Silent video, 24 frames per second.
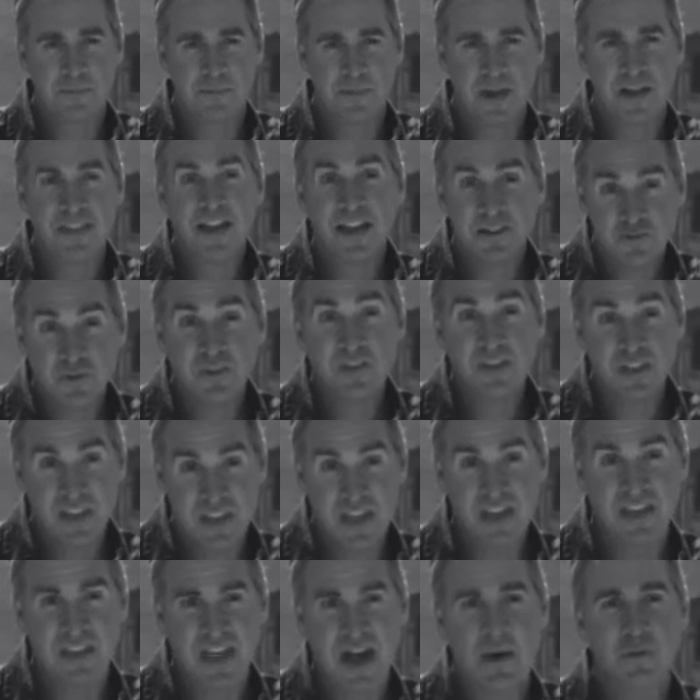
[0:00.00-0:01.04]
And that's really
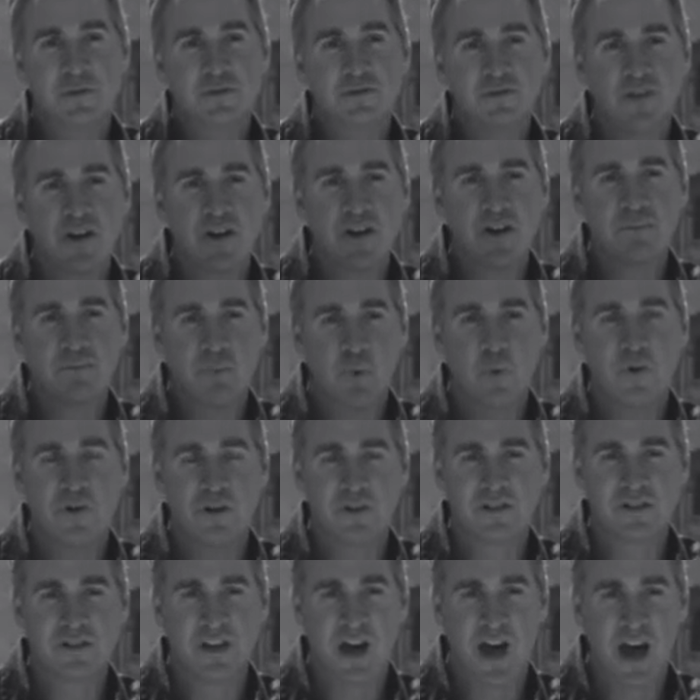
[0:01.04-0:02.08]
key. That was very
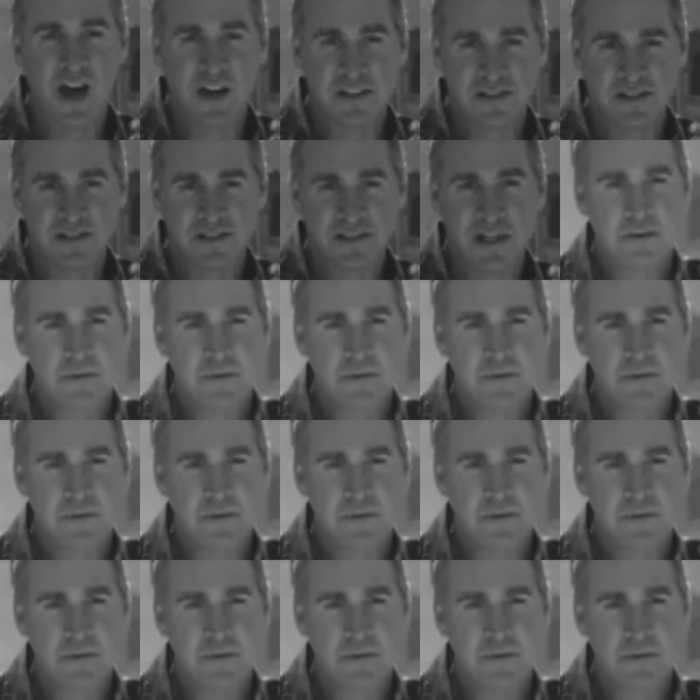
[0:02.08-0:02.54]
important to us.